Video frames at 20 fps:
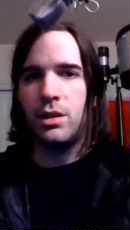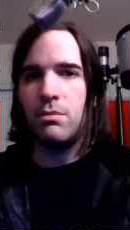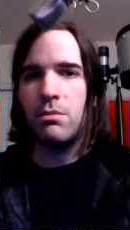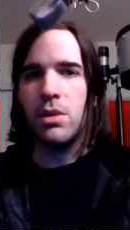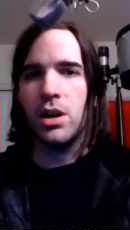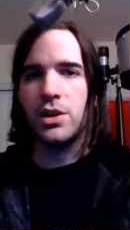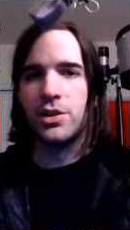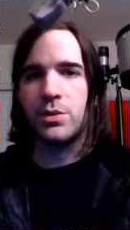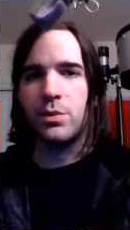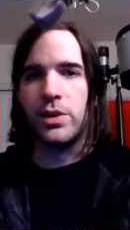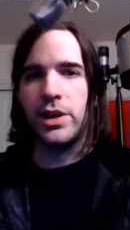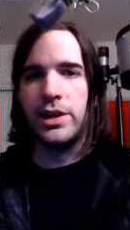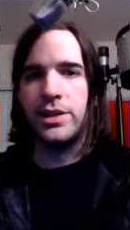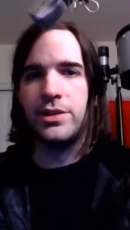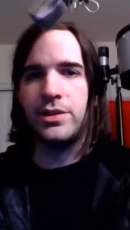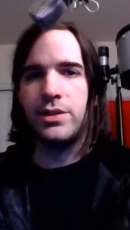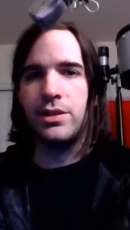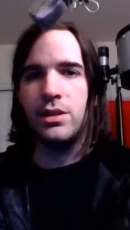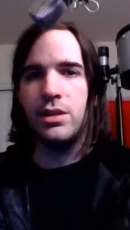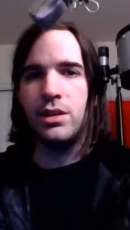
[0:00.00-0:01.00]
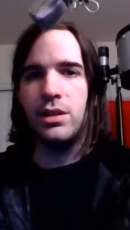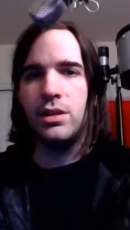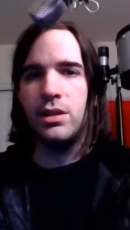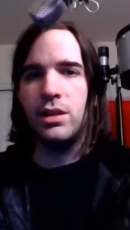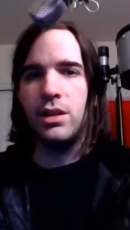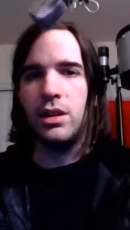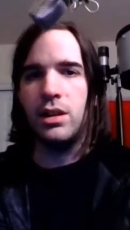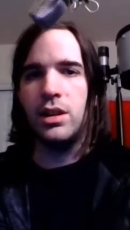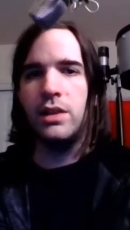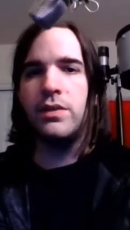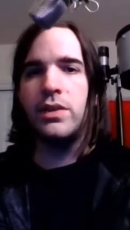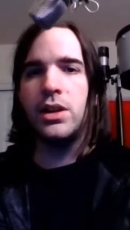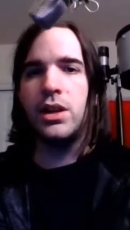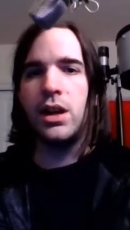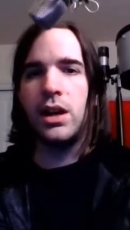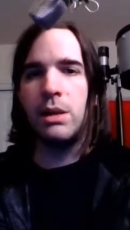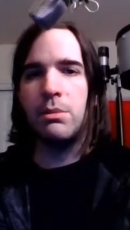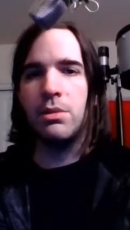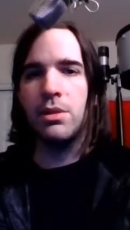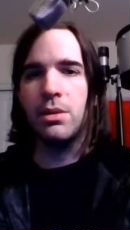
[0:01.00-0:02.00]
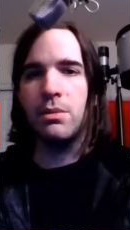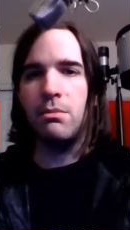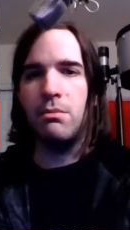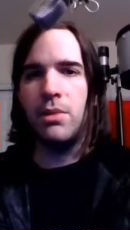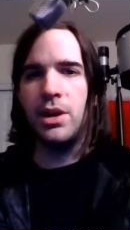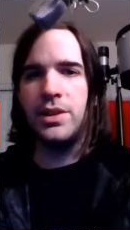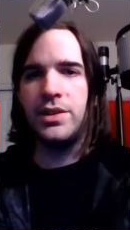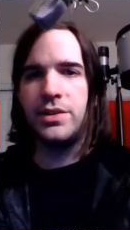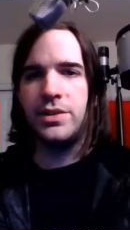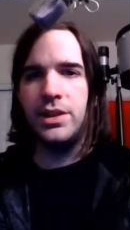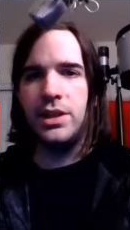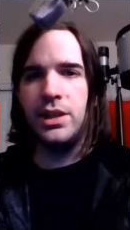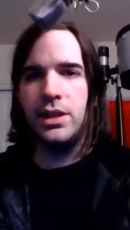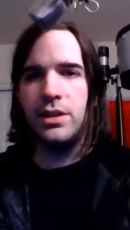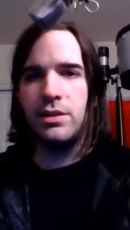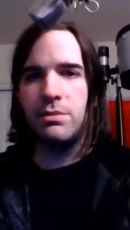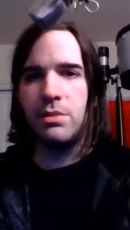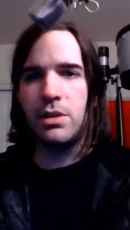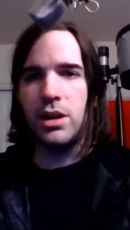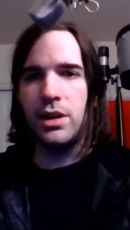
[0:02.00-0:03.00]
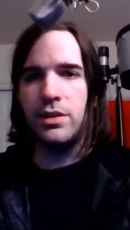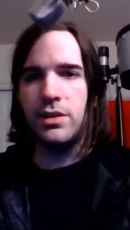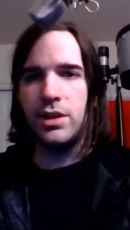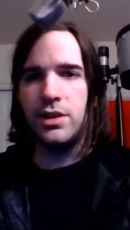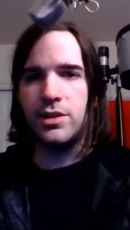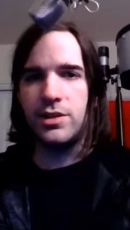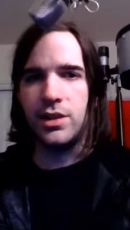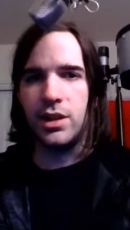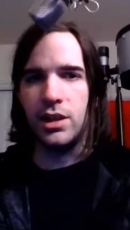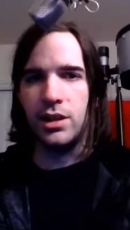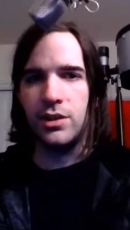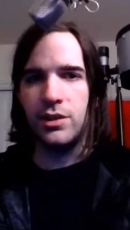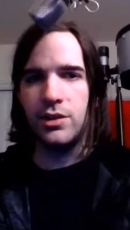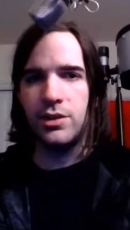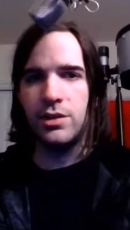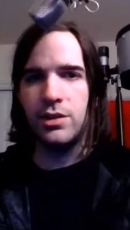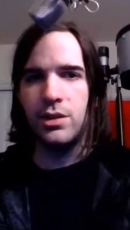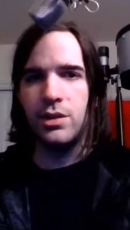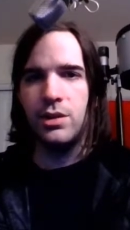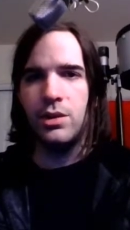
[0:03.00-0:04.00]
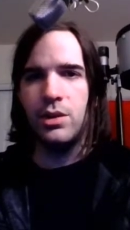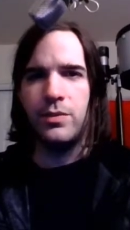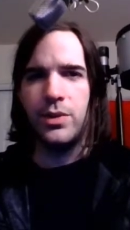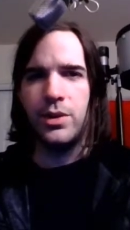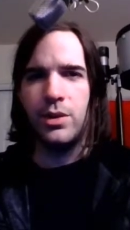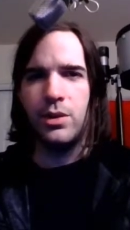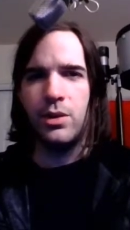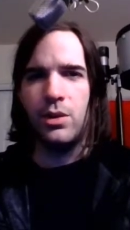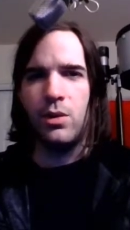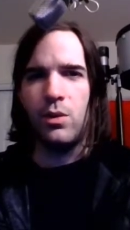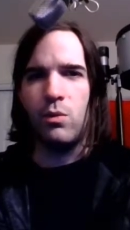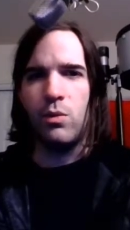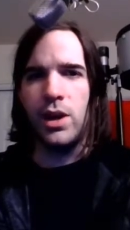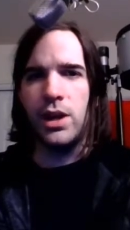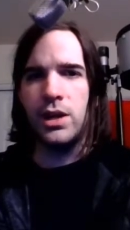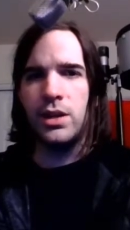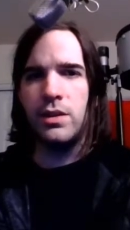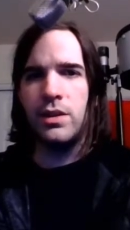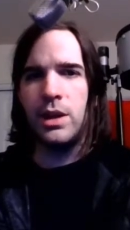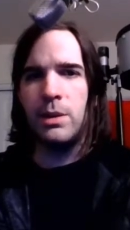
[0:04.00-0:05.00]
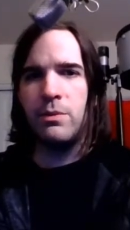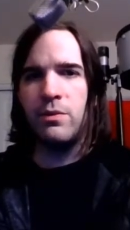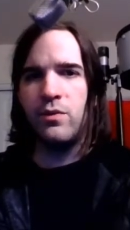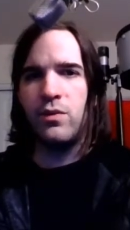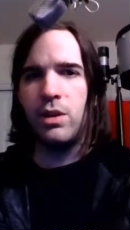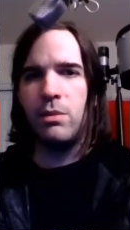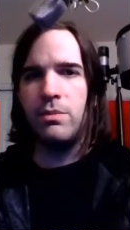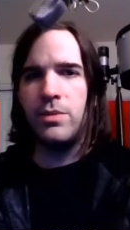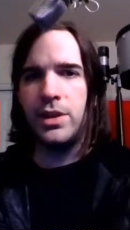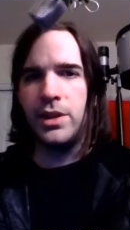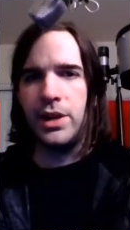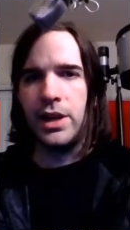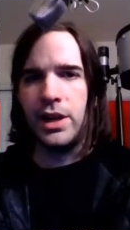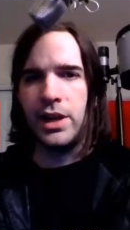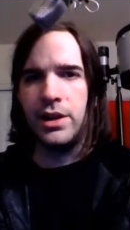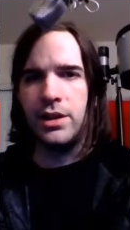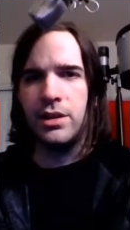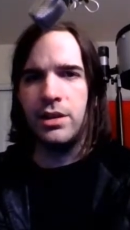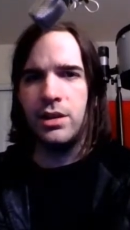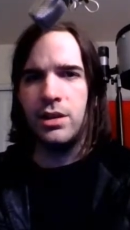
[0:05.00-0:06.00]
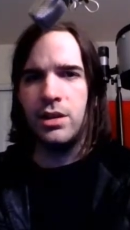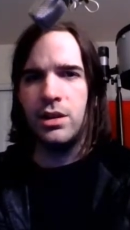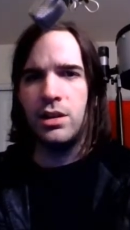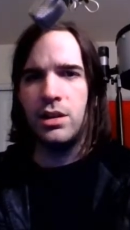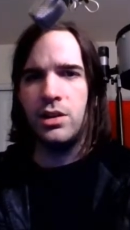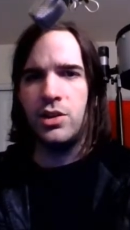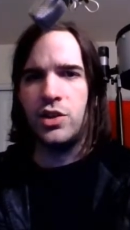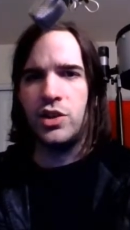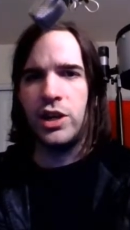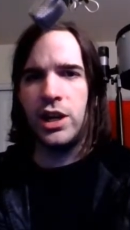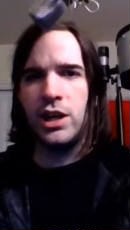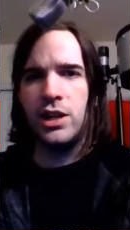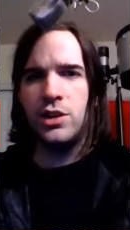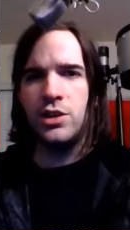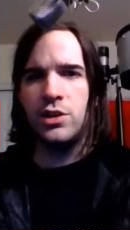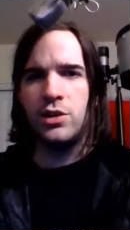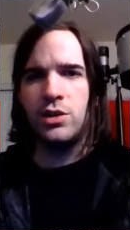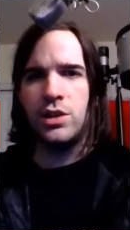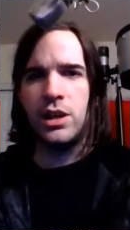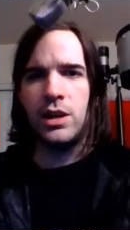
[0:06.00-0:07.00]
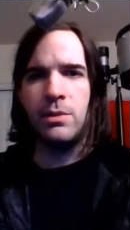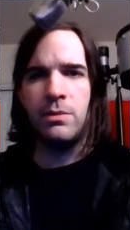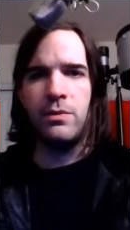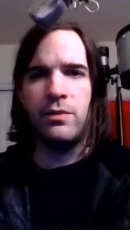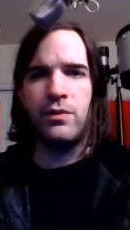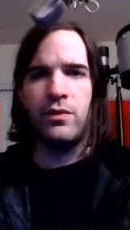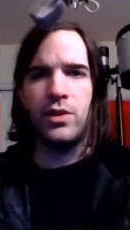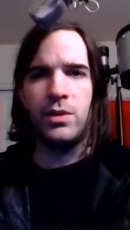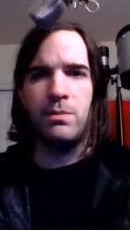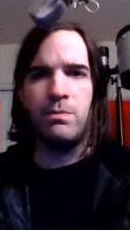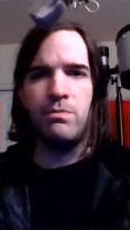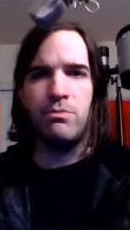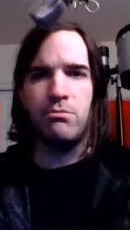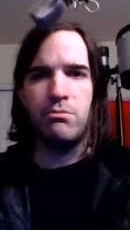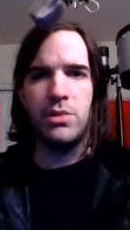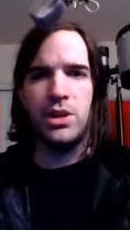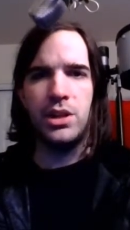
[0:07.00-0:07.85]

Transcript: Marx writes, living labor must seize upon these things, waken them from the dead, change them from